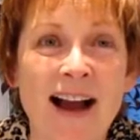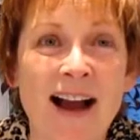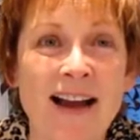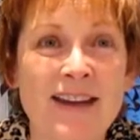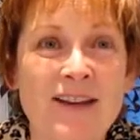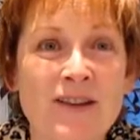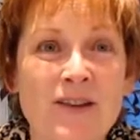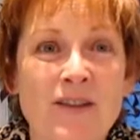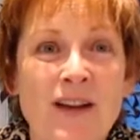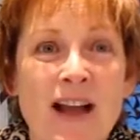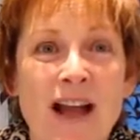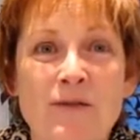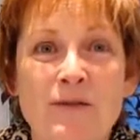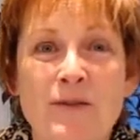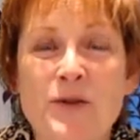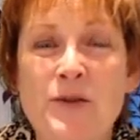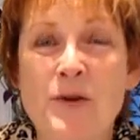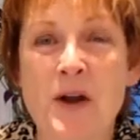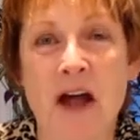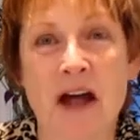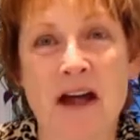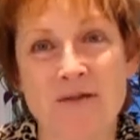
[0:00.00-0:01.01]
You'll have new
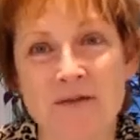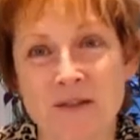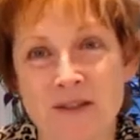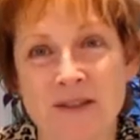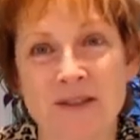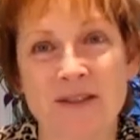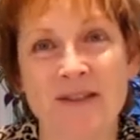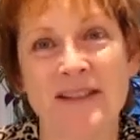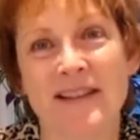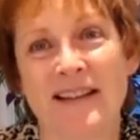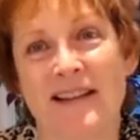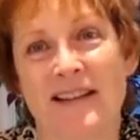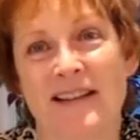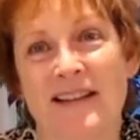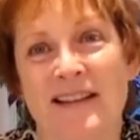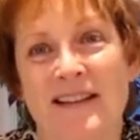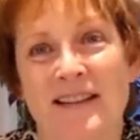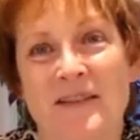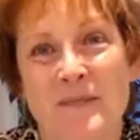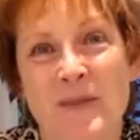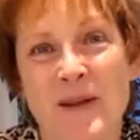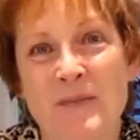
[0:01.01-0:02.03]
converts and uh,
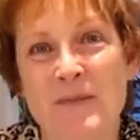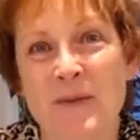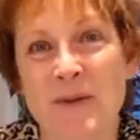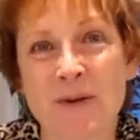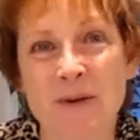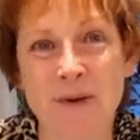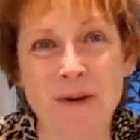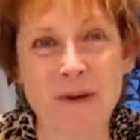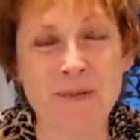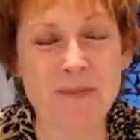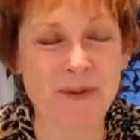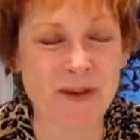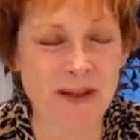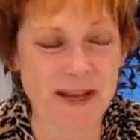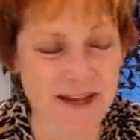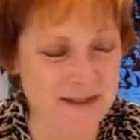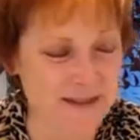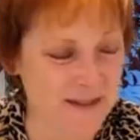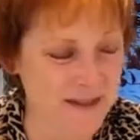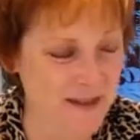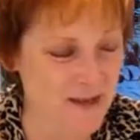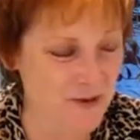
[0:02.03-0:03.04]
people growing
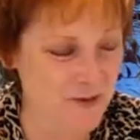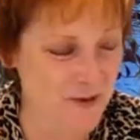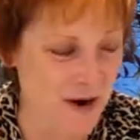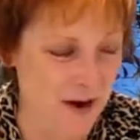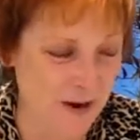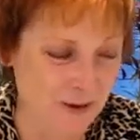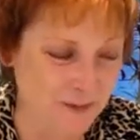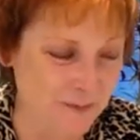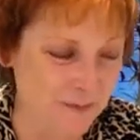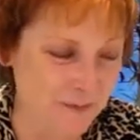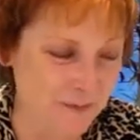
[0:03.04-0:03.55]
plants that you know.